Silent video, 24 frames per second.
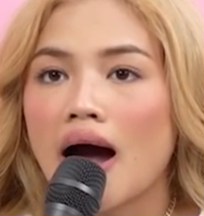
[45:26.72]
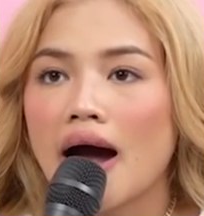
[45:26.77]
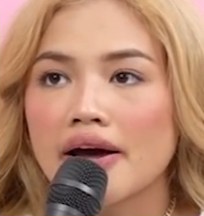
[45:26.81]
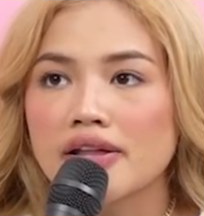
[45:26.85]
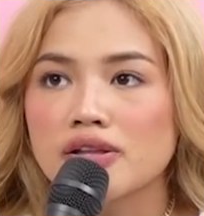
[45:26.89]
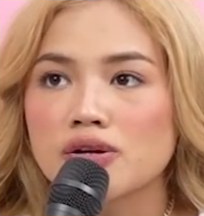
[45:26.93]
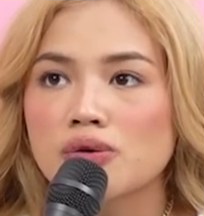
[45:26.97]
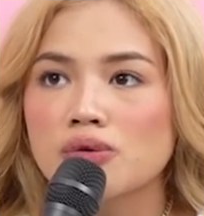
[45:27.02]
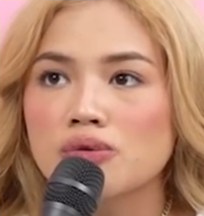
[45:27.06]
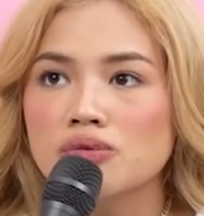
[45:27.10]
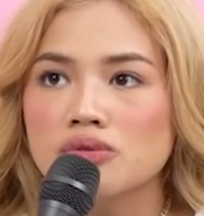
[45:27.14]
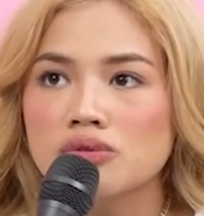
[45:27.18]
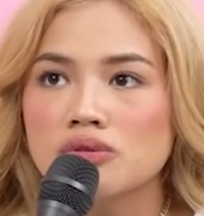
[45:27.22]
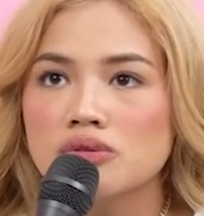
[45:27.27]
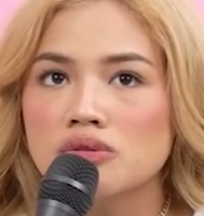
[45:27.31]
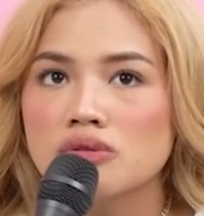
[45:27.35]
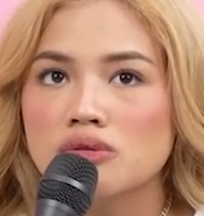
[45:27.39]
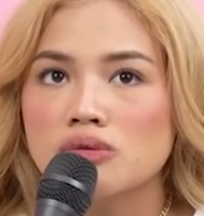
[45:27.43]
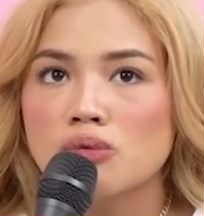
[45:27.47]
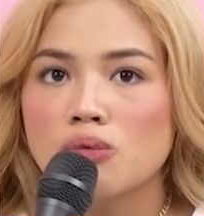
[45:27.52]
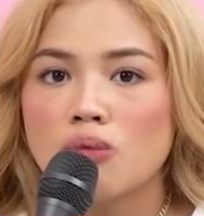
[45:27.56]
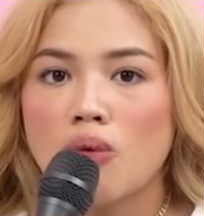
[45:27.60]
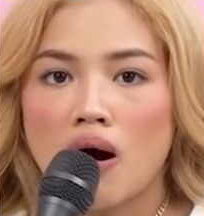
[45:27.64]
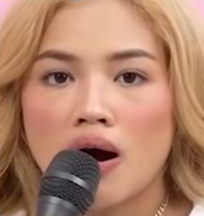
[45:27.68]
I don't
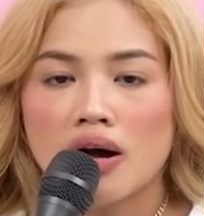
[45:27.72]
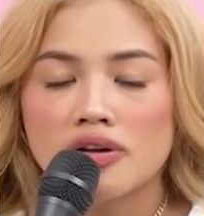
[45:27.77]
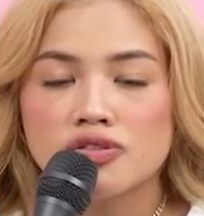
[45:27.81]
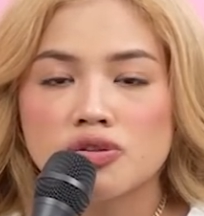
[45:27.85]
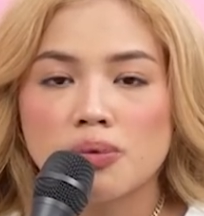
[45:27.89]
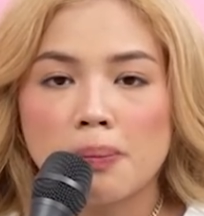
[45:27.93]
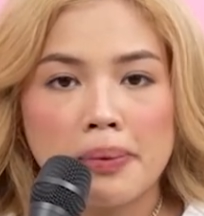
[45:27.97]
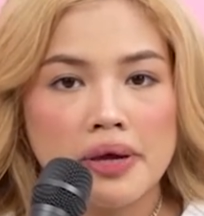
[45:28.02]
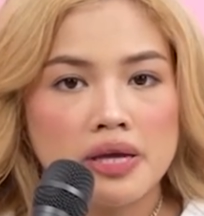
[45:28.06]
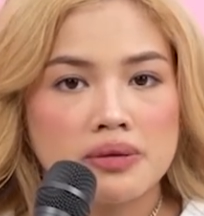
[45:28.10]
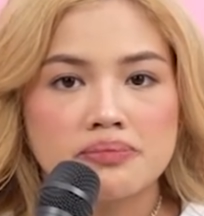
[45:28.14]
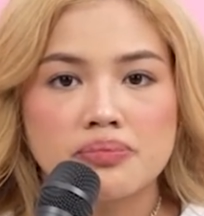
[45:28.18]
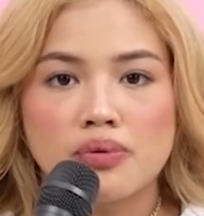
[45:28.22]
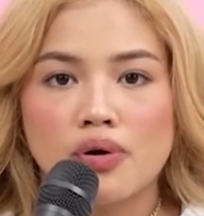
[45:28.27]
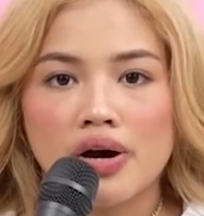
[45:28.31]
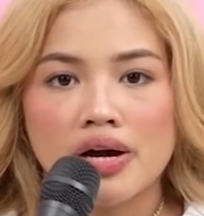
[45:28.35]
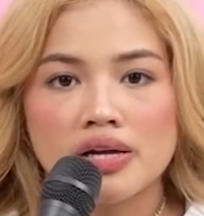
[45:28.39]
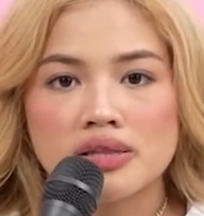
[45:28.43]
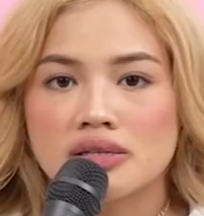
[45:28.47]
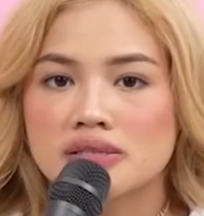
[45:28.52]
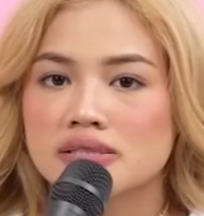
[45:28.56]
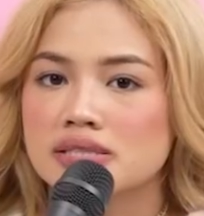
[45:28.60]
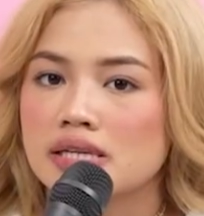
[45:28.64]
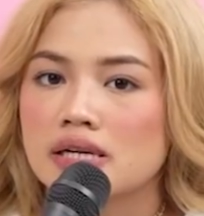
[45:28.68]
want to
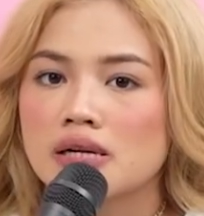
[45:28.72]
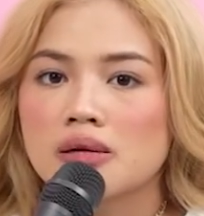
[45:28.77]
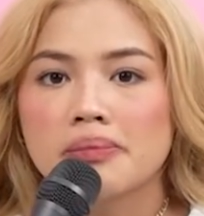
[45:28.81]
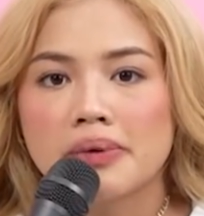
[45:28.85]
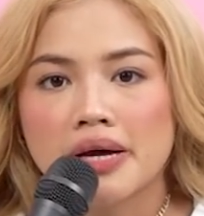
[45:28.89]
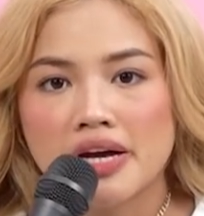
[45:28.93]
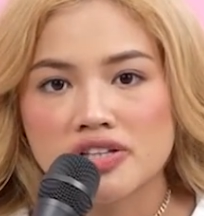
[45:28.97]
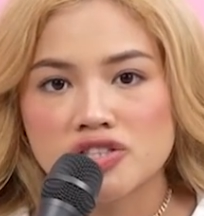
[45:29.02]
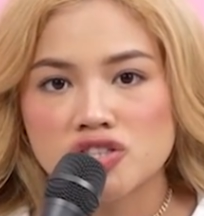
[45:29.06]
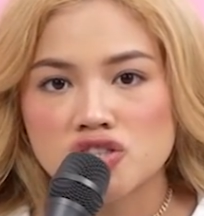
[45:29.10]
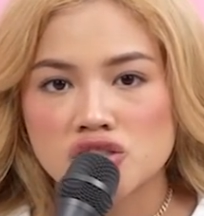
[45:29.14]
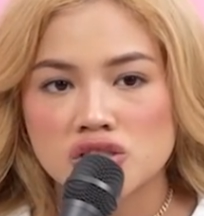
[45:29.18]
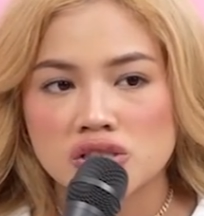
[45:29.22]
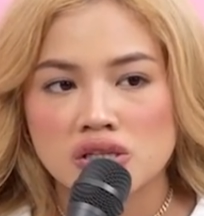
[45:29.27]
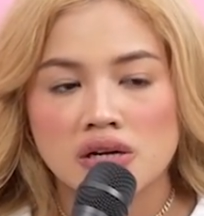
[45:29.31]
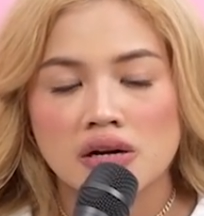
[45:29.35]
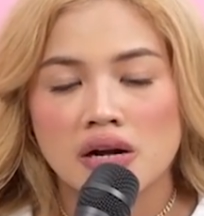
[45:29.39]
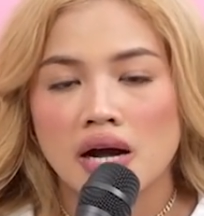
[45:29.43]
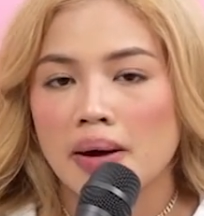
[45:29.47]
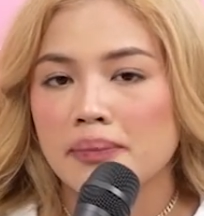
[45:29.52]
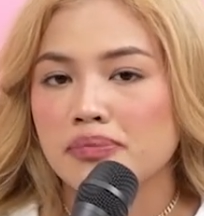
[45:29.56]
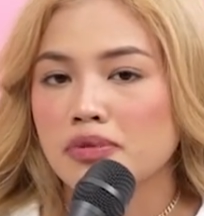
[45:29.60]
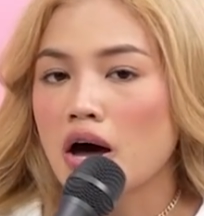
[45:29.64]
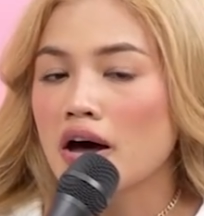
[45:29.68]
pinpoint a single bitch.
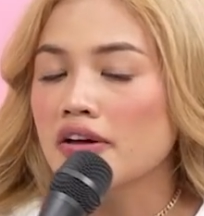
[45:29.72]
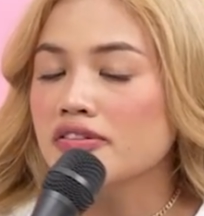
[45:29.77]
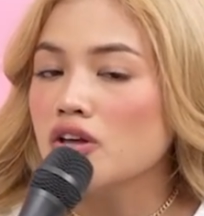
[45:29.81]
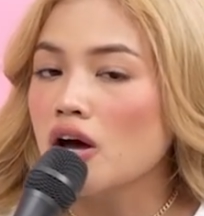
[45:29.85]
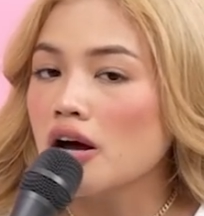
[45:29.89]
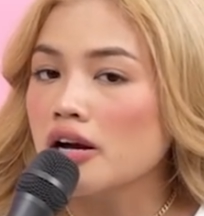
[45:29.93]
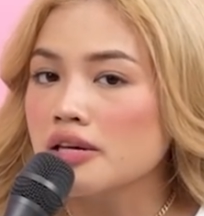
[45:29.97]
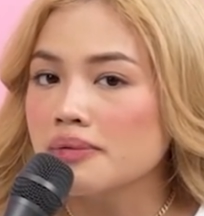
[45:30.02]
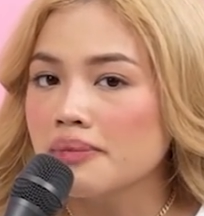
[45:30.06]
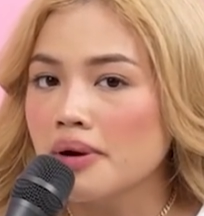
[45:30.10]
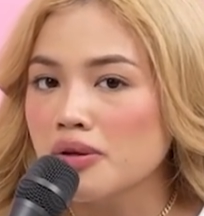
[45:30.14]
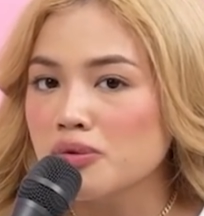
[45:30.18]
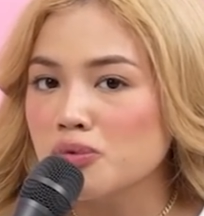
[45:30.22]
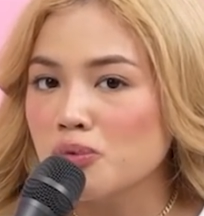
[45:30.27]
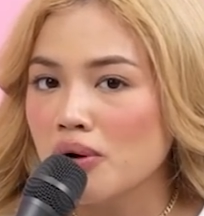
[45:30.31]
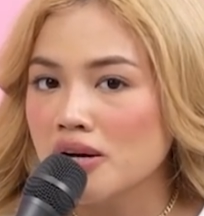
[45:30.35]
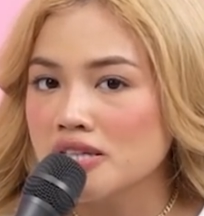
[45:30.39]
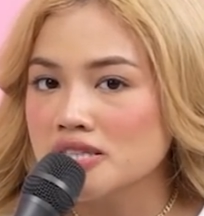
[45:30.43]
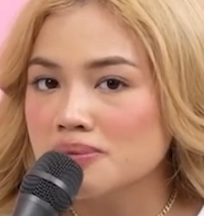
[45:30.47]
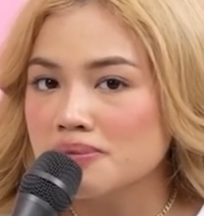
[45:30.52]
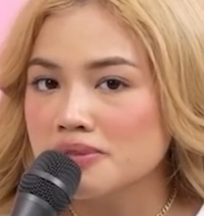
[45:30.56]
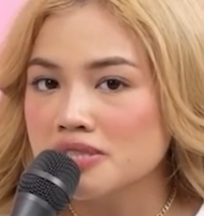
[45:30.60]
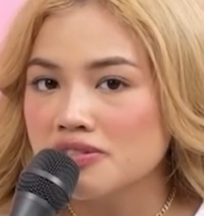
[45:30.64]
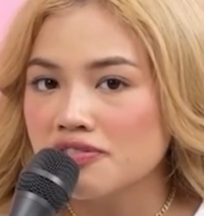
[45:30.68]
I'm not talking about
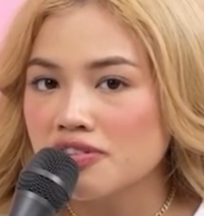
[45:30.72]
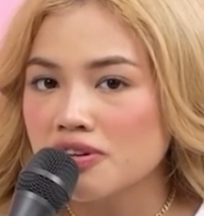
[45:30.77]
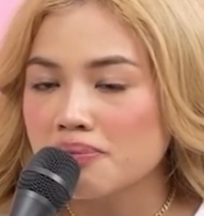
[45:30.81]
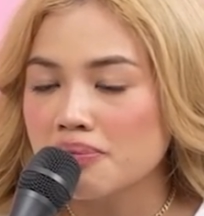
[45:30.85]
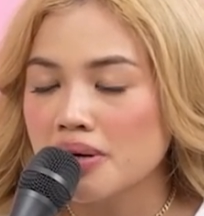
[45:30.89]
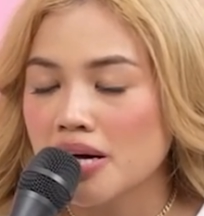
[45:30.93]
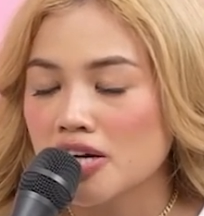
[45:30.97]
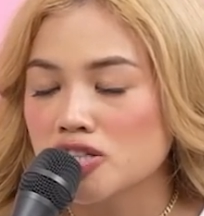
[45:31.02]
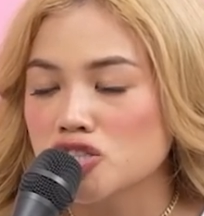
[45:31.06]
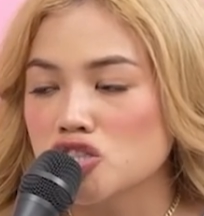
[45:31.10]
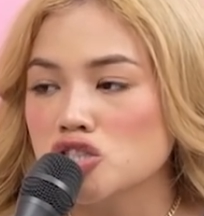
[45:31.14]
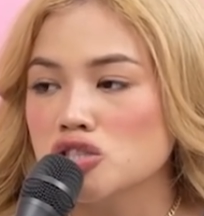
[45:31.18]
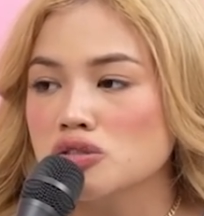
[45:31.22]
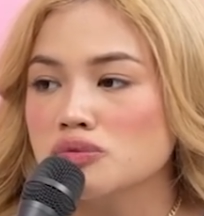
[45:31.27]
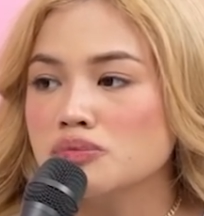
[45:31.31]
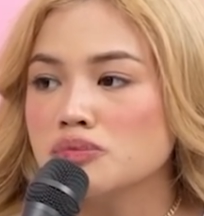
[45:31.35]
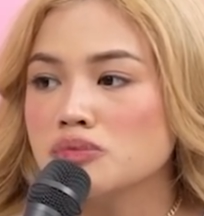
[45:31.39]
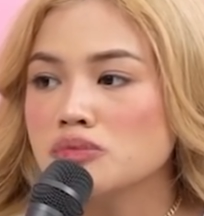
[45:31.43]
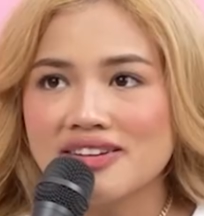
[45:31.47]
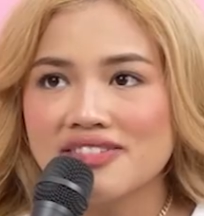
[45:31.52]
one specific bitch.